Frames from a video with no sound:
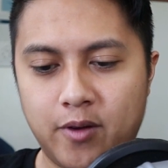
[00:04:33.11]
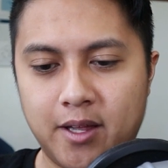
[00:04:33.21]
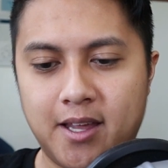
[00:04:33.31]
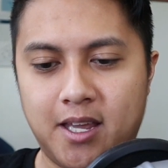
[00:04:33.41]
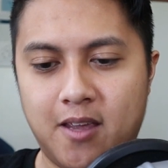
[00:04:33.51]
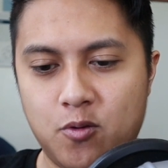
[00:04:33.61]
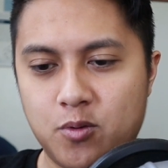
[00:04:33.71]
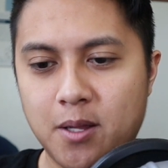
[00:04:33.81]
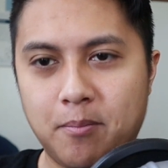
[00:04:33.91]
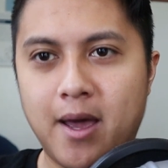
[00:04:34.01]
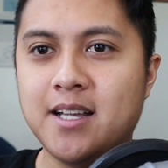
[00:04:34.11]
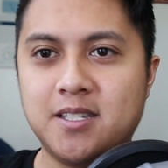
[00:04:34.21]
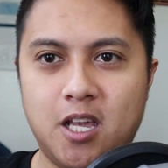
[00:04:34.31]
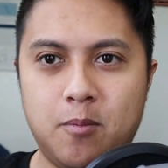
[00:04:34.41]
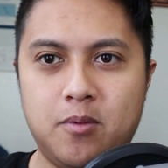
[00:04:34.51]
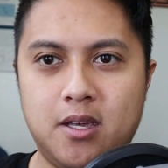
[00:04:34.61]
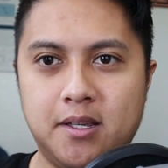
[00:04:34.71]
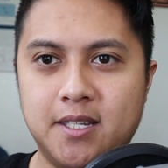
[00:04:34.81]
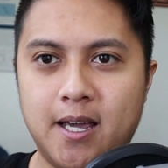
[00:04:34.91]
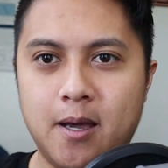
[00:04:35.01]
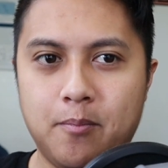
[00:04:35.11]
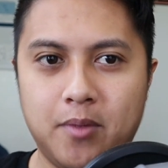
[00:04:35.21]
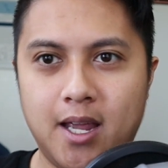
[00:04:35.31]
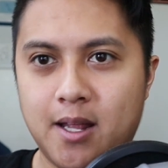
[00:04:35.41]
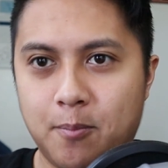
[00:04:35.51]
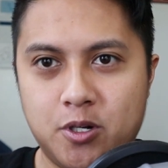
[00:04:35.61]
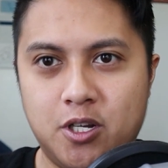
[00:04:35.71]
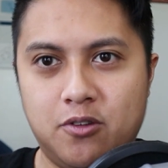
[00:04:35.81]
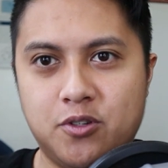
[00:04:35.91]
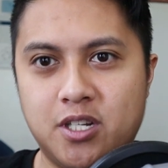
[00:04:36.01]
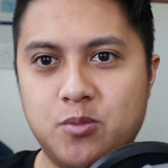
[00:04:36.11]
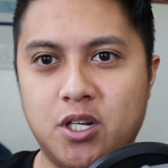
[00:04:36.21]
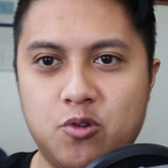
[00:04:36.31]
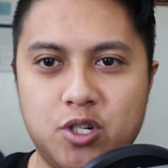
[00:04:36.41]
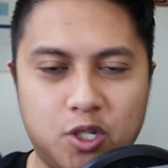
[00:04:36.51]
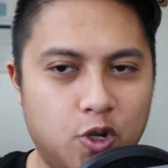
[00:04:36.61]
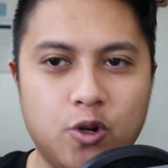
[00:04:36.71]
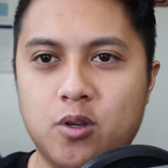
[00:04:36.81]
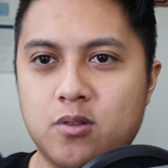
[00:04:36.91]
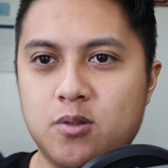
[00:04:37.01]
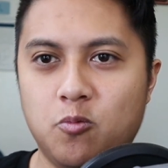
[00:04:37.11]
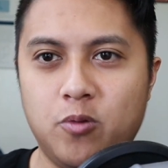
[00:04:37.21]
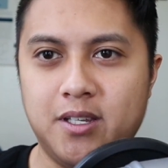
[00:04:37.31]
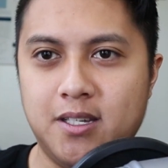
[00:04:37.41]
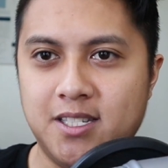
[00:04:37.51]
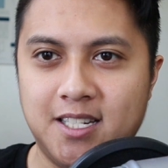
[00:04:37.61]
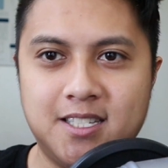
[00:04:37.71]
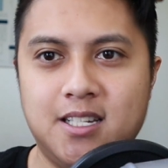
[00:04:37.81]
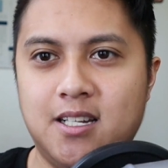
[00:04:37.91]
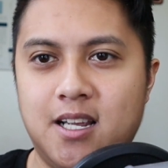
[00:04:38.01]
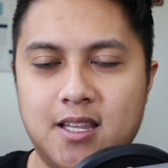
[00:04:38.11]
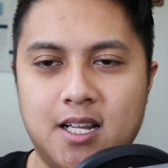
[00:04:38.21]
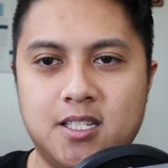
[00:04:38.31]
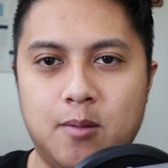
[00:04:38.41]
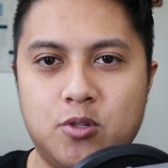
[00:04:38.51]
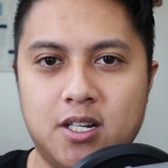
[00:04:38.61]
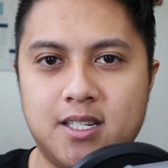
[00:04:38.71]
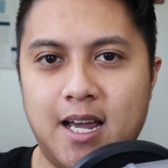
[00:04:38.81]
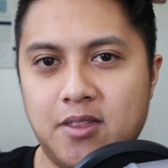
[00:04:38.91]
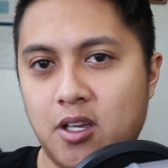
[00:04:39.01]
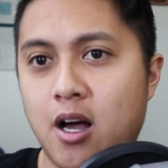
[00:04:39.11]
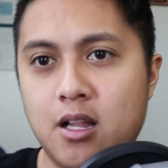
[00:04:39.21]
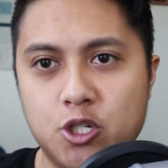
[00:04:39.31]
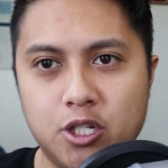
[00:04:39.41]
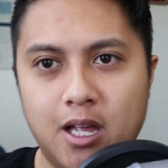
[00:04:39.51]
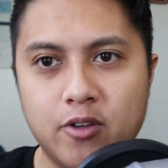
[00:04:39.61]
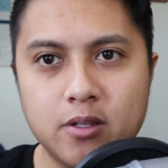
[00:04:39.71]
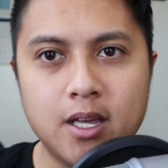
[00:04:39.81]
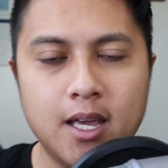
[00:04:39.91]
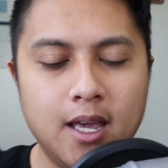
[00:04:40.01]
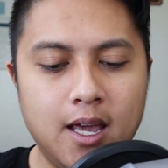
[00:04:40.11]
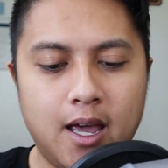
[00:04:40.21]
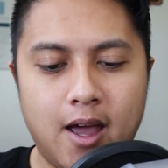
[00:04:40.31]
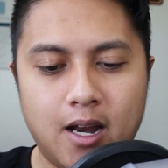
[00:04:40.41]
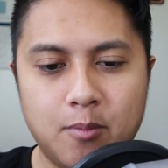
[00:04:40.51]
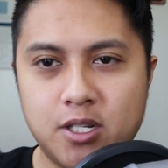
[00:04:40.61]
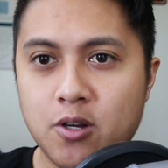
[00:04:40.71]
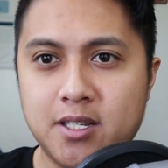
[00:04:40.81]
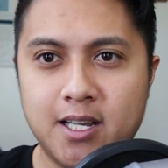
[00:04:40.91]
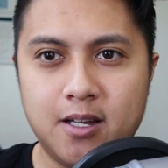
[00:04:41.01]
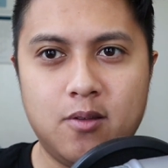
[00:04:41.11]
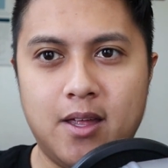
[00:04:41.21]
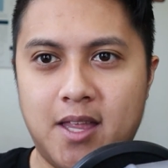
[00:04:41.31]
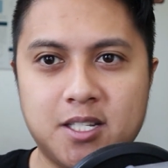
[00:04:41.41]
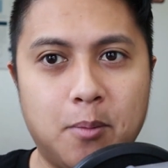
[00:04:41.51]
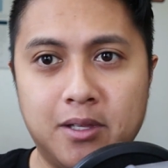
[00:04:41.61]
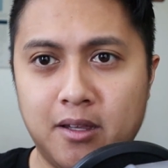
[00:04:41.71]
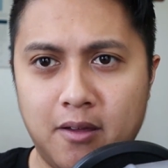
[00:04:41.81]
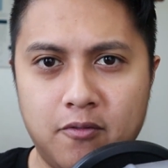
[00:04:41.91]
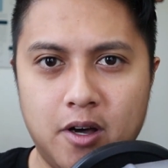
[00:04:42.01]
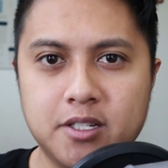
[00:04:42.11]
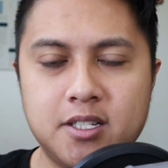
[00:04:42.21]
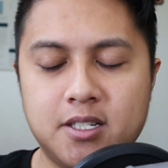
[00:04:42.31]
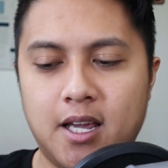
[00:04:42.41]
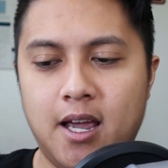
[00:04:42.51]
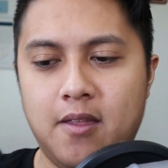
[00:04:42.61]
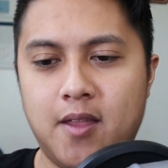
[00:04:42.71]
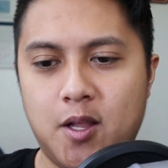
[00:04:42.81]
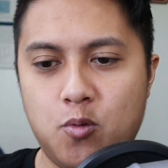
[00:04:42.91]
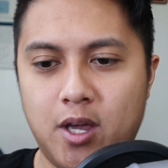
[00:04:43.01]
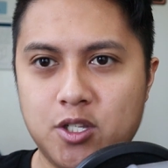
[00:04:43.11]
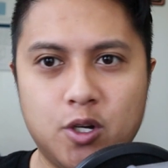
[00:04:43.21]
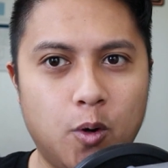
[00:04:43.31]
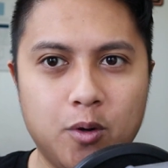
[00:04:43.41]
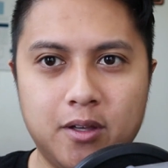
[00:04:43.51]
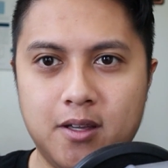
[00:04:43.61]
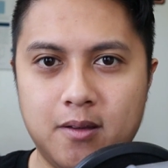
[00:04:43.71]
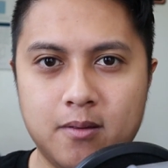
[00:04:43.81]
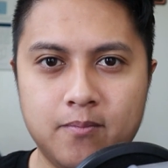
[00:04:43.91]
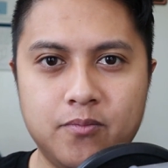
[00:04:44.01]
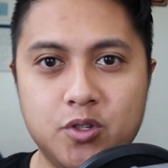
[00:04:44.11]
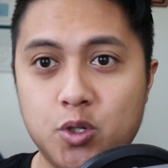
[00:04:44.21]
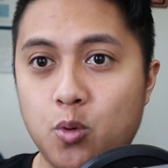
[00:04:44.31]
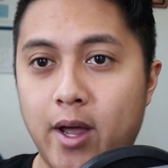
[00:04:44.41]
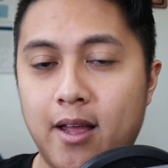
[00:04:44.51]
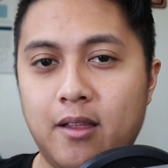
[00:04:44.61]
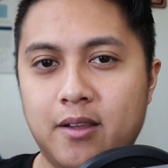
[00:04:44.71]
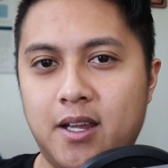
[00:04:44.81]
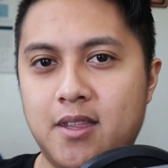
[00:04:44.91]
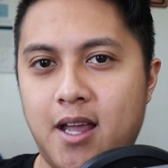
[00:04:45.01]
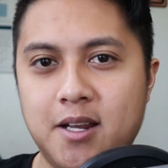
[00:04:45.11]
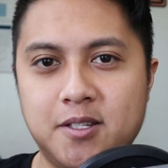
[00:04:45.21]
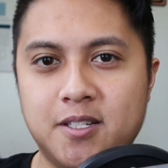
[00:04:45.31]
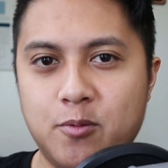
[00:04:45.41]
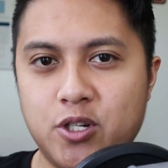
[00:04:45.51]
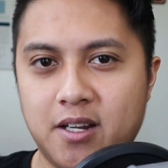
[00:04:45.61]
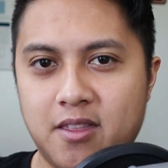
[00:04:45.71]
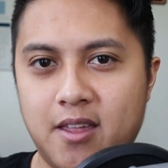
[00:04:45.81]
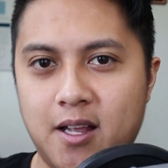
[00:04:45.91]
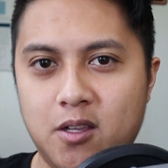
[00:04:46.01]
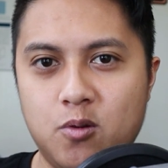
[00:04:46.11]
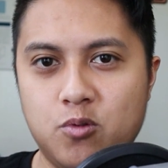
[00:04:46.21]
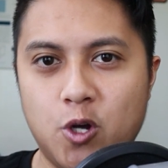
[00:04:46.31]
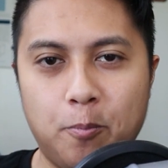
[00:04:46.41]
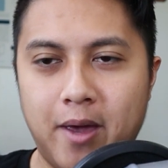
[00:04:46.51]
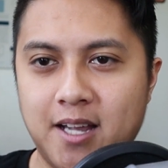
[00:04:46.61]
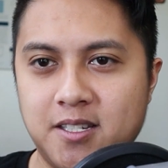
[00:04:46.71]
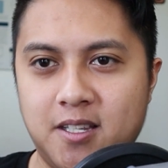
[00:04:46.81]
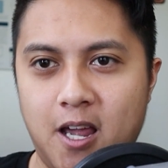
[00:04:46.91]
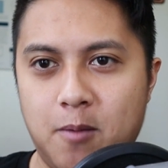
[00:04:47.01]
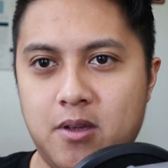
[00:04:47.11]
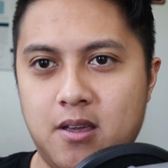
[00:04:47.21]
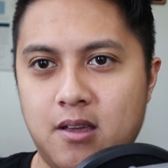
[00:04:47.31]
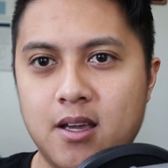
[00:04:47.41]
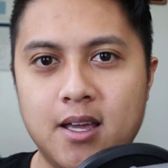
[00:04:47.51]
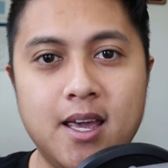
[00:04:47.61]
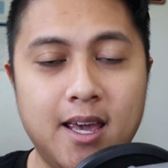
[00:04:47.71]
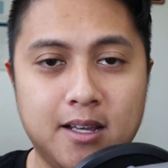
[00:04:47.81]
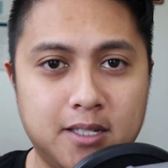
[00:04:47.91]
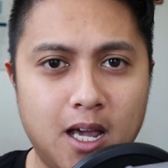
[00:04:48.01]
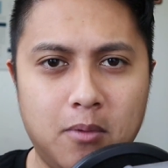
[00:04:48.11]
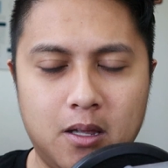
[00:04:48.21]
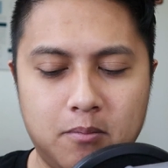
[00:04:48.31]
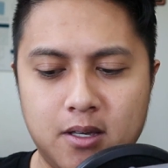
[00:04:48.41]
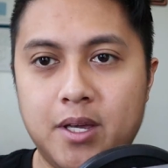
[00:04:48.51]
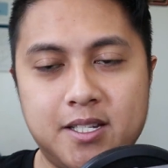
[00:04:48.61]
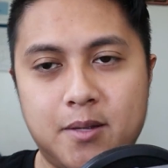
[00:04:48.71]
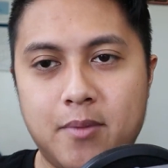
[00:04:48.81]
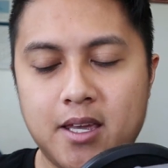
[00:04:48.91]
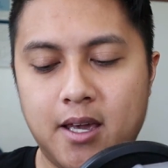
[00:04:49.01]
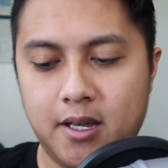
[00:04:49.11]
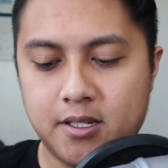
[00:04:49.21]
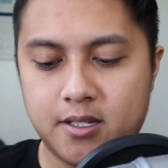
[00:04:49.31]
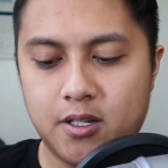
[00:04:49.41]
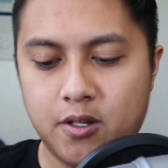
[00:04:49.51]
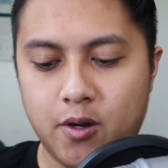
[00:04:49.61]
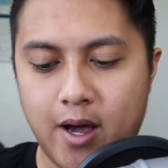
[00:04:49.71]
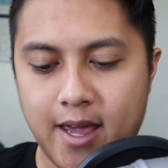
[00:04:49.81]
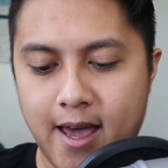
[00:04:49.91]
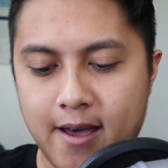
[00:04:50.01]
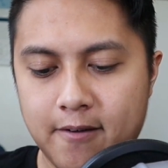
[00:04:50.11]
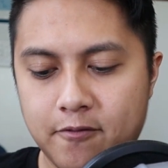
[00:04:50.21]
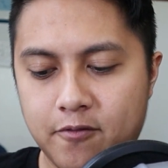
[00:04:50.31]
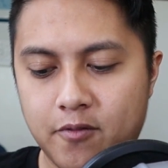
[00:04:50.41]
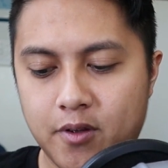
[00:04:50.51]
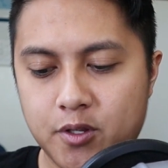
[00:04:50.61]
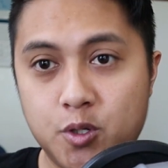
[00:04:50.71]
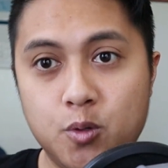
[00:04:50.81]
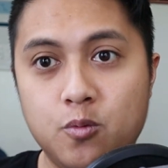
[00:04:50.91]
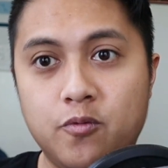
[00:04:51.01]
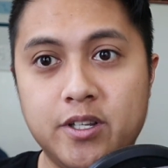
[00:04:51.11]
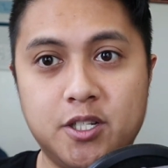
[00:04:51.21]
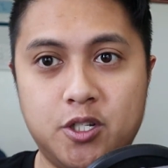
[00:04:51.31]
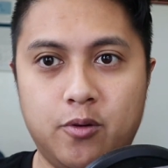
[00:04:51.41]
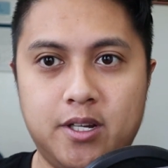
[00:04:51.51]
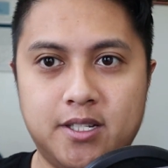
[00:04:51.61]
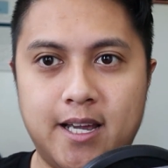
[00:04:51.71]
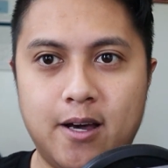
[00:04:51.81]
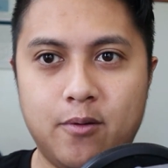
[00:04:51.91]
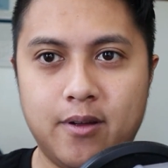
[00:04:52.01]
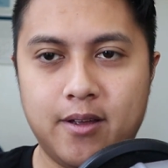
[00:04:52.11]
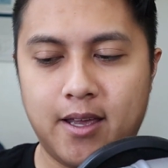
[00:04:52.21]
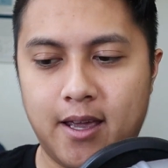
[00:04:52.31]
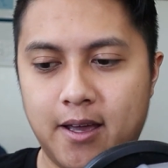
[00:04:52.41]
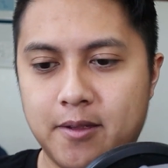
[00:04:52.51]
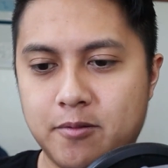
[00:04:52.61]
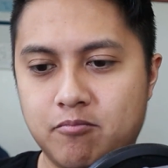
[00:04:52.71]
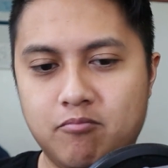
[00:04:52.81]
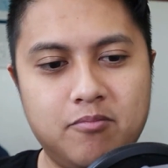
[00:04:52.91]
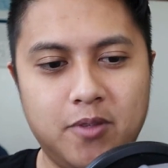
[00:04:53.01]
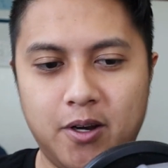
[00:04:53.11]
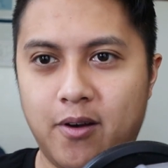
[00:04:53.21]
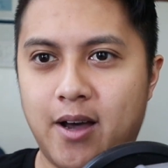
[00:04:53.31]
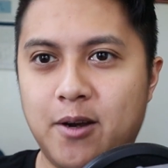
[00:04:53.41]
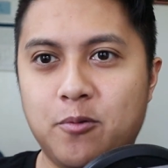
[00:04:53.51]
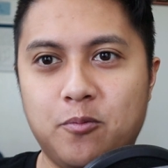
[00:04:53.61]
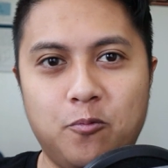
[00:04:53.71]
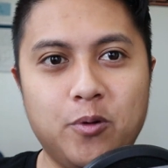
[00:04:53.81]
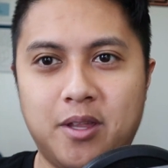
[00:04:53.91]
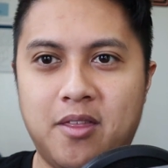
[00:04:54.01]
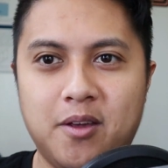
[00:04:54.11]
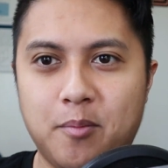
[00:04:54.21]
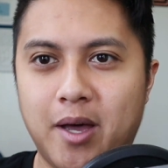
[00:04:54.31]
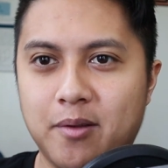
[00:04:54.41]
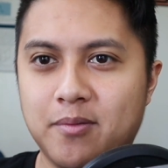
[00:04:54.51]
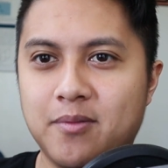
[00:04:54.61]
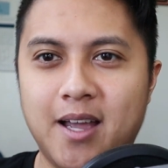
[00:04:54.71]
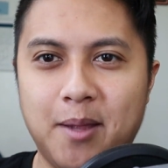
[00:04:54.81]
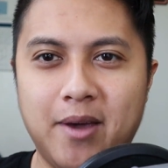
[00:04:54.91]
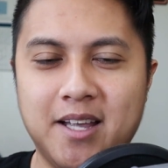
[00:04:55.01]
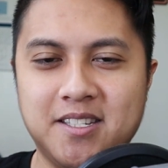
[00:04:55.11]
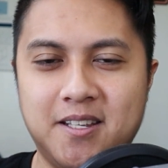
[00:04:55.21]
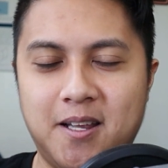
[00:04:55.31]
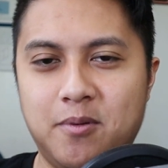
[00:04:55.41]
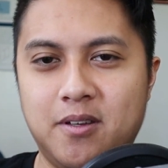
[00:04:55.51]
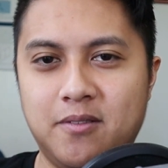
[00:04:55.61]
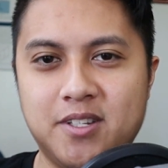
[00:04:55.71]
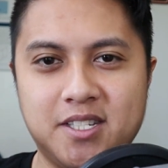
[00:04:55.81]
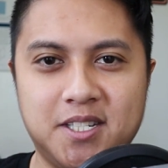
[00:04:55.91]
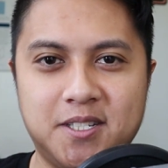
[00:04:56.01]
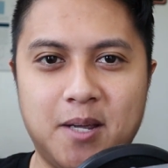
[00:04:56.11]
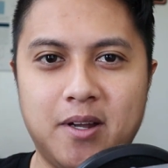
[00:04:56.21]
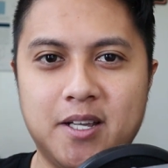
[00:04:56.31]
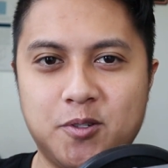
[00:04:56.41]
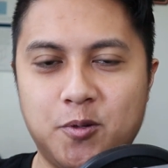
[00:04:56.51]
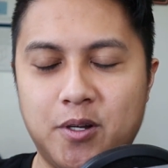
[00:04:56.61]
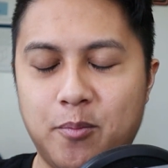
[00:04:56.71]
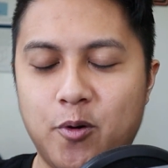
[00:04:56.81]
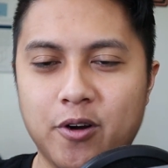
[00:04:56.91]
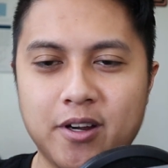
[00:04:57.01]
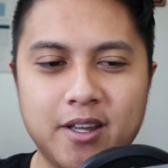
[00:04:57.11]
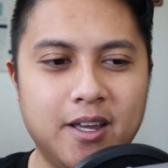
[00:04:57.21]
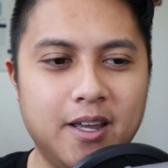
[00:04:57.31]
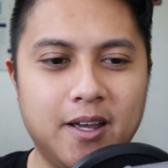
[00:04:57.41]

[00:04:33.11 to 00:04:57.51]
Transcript: who felt like if you didn't pass the AP exam in a particular subject, you just couldn't really succeed in that subject at the college level. And I'm just here to tell you that that's completely false, and that you can totally do well in any subject that you don't pass the AP exam in. Because in my case, you know, I have 2 physics degrees now. And, you know, I don't really think about not passing that AP physics exam in high school anymore.